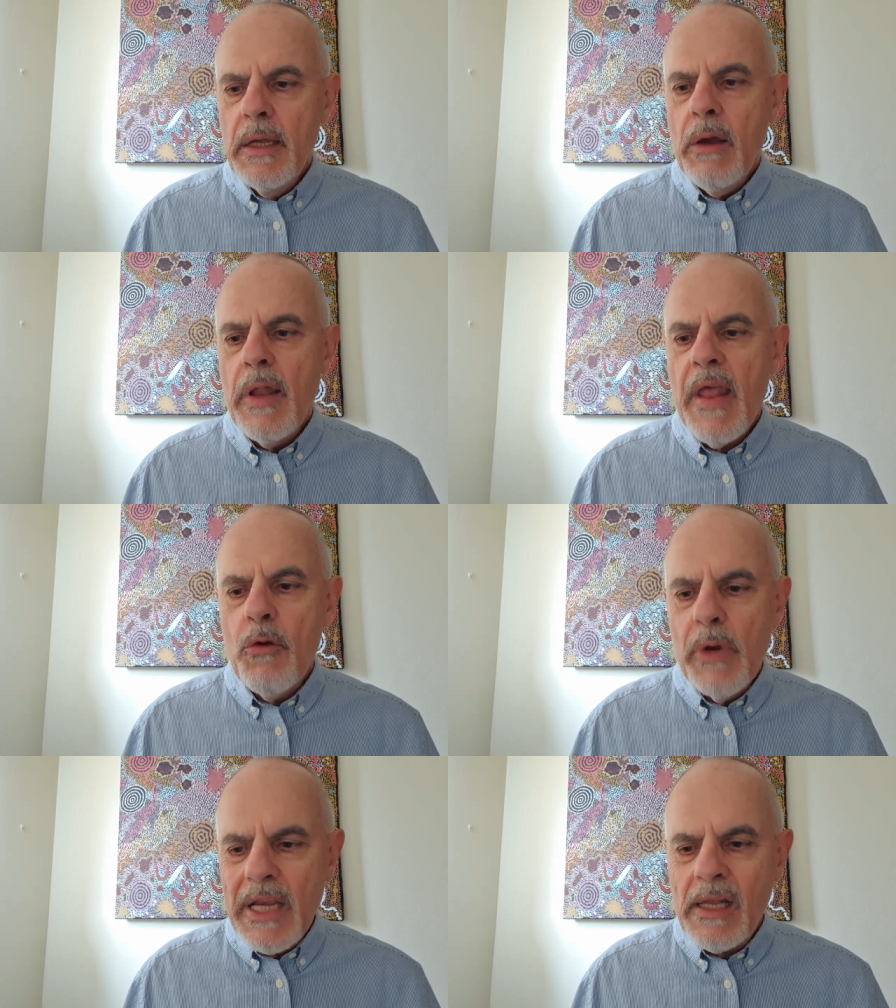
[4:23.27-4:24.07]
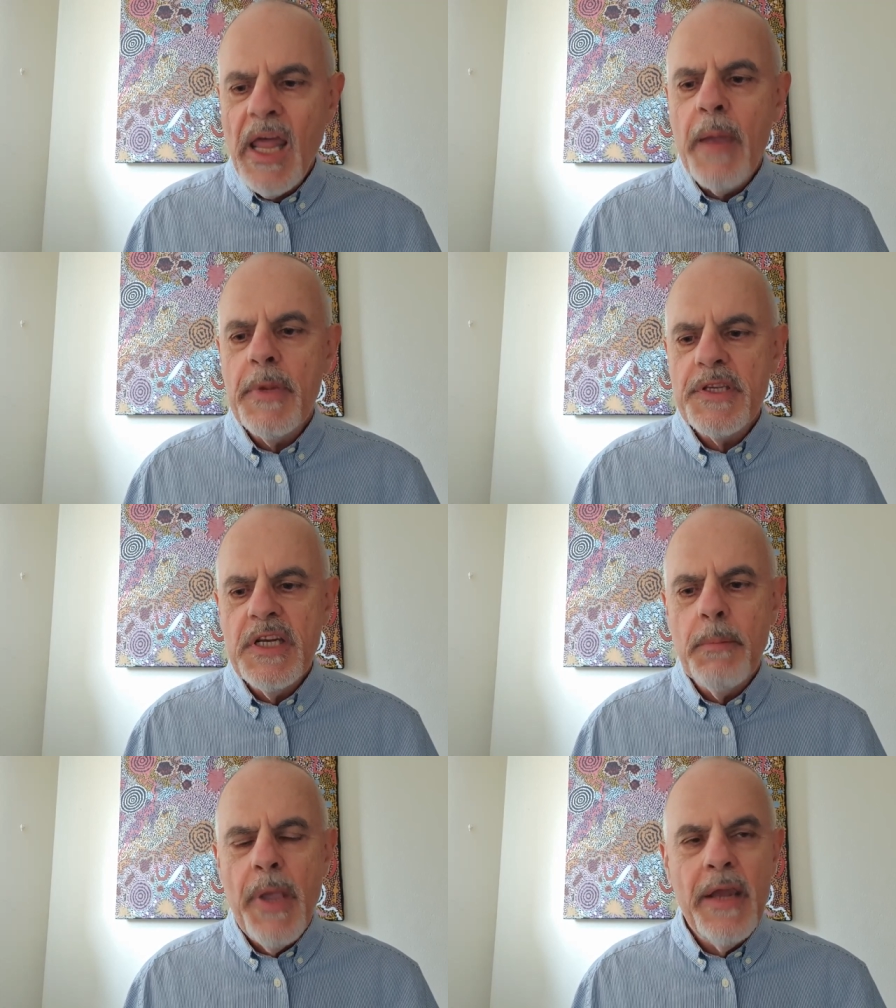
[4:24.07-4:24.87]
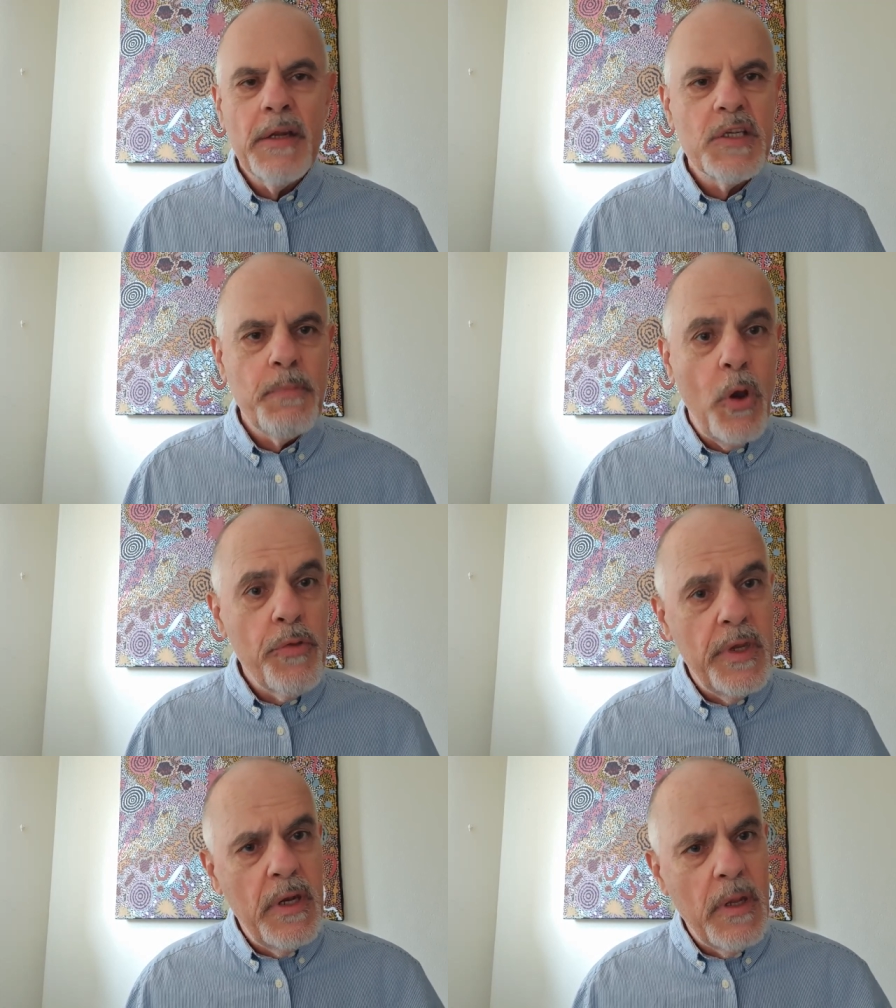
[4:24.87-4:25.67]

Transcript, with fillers: and then reclaimed its independence both in